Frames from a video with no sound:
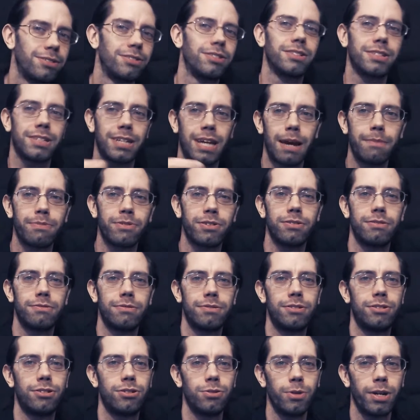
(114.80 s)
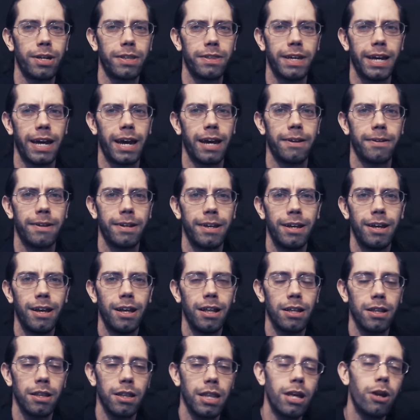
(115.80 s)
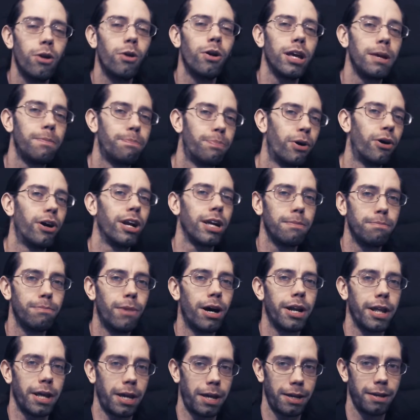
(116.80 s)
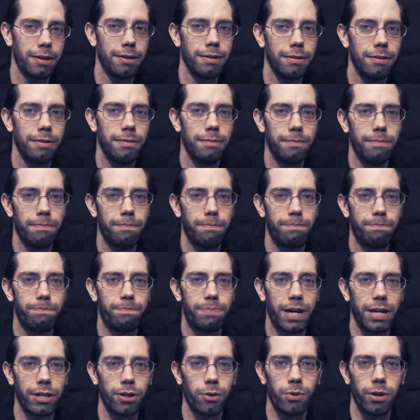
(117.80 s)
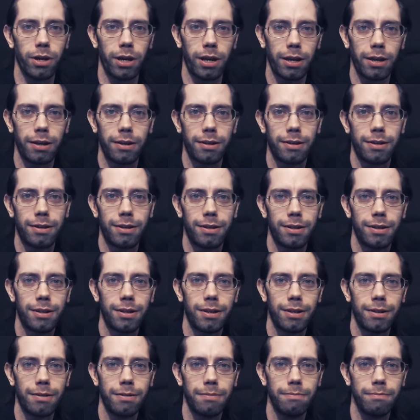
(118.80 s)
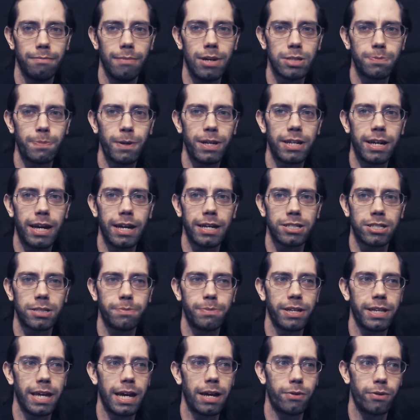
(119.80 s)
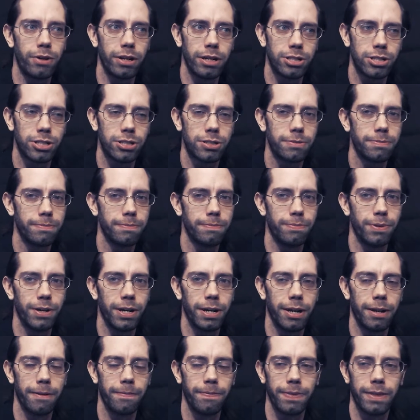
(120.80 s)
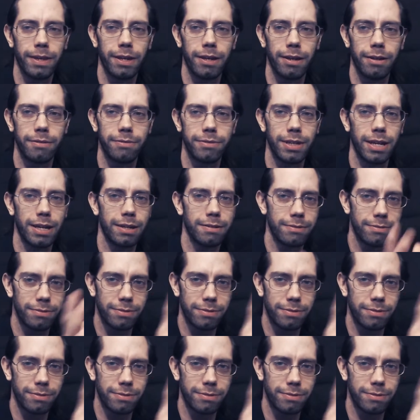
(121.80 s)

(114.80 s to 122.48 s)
kept doing that. Literally burning money, by the way. Must be nice to be that rich, but that